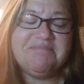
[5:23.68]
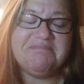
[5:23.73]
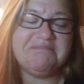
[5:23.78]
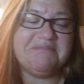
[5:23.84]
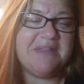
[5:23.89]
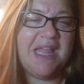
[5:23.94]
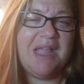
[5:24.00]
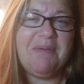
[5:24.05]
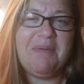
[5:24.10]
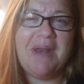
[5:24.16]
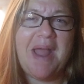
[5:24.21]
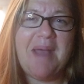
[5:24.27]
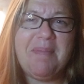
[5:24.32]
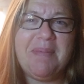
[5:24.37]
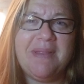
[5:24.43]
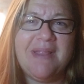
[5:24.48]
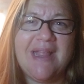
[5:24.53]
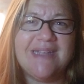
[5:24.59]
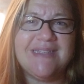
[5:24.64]
like what
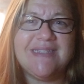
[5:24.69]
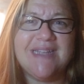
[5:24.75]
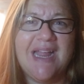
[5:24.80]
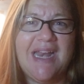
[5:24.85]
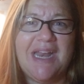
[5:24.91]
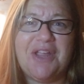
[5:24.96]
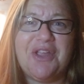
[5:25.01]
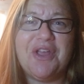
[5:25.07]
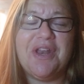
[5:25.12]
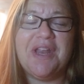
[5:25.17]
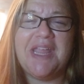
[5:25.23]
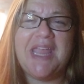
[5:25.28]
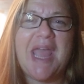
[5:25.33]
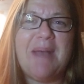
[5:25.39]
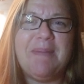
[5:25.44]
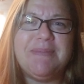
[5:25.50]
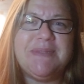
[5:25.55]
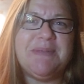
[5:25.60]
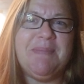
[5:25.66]
happened last night, it could have
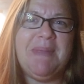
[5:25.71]
kept